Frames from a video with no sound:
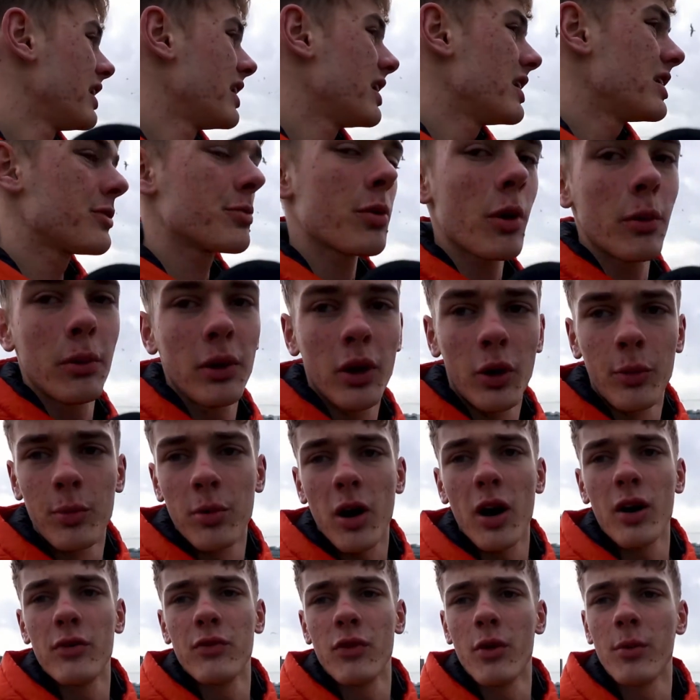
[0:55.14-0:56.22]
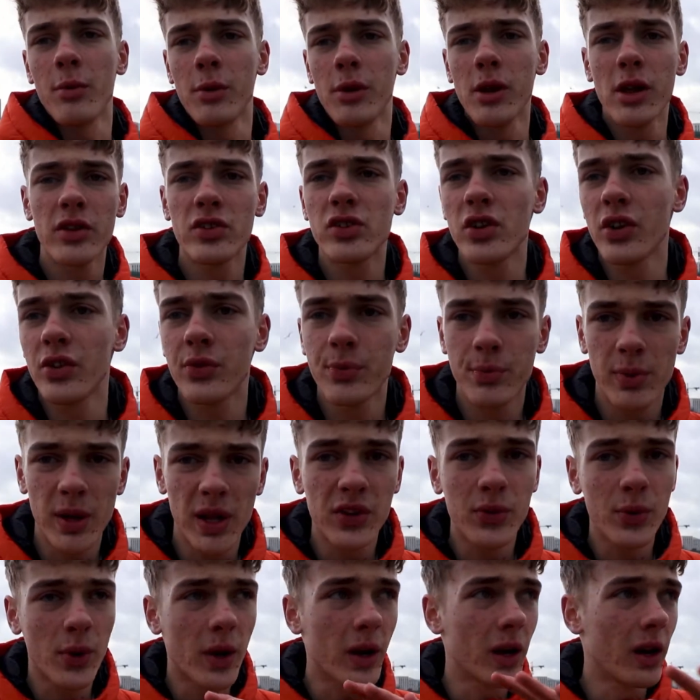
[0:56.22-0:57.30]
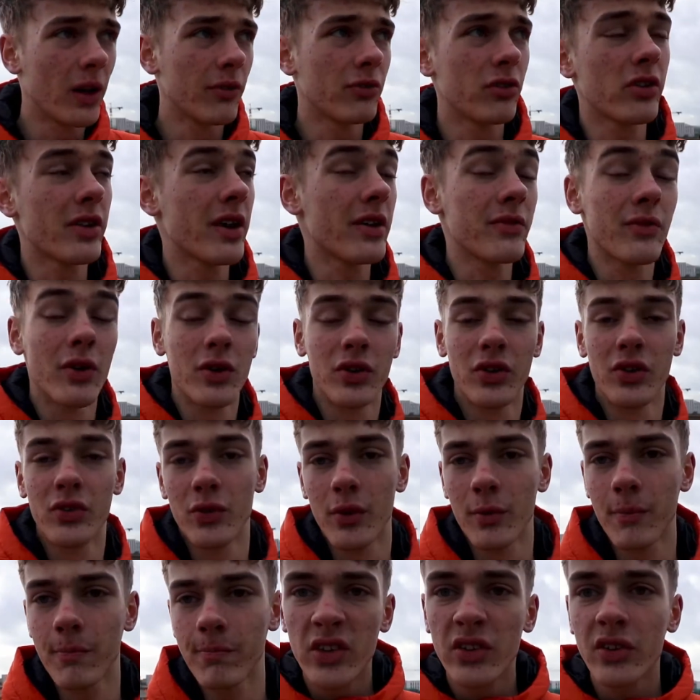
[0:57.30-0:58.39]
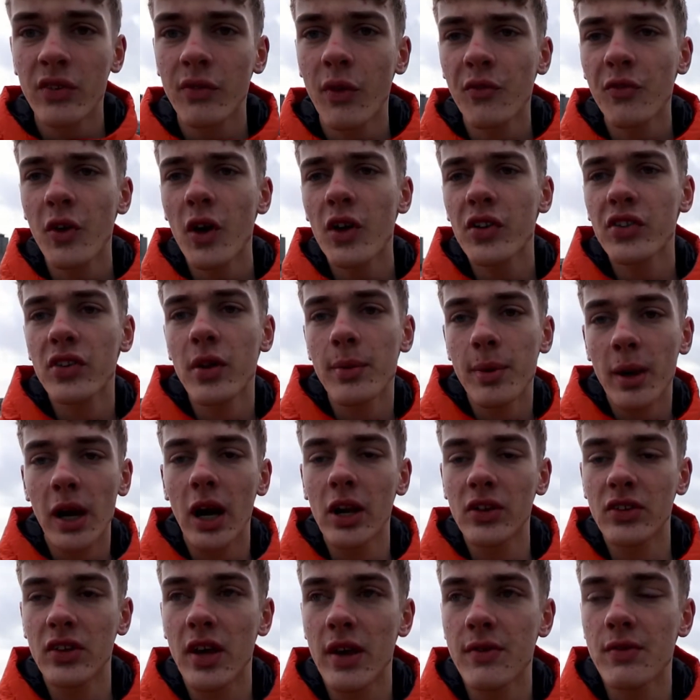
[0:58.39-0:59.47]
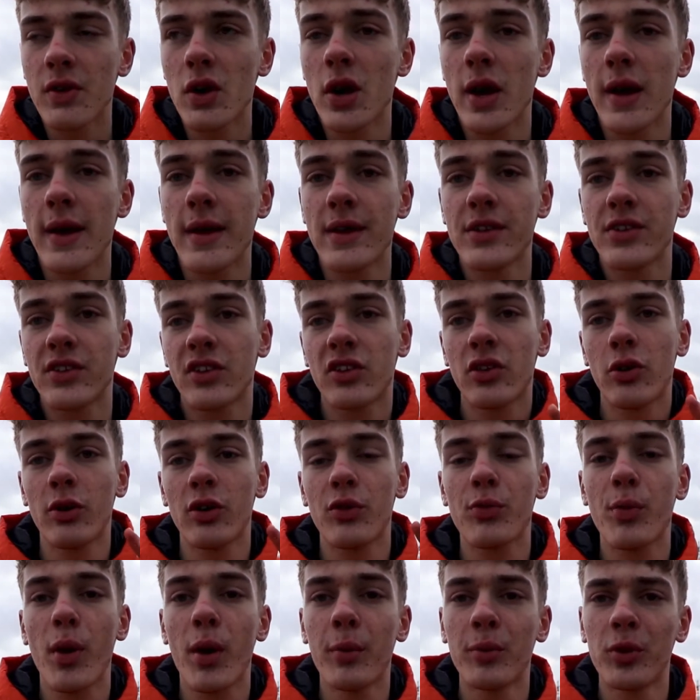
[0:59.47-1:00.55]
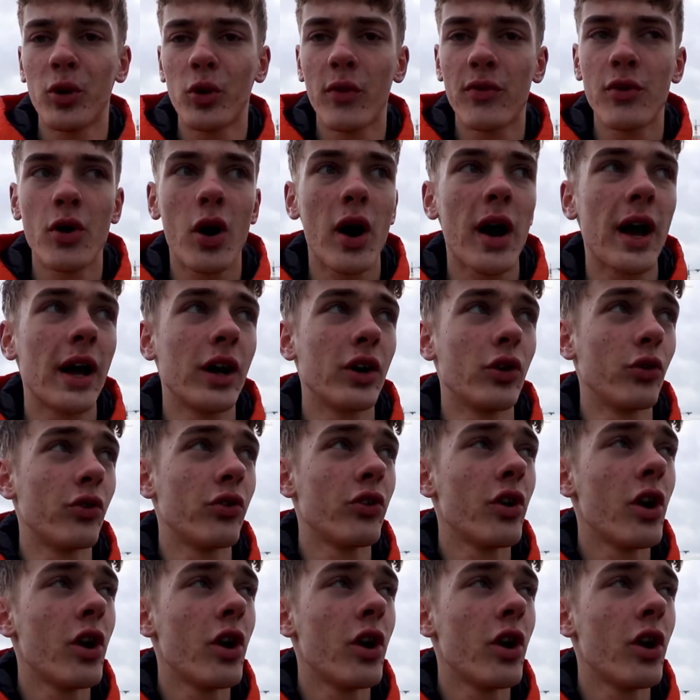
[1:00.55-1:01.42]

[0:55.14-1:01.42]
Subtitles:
It's probably all private, but it's just a place where I'd love to take photos from. So the first tip I'd like to give you is to experiment with your angles.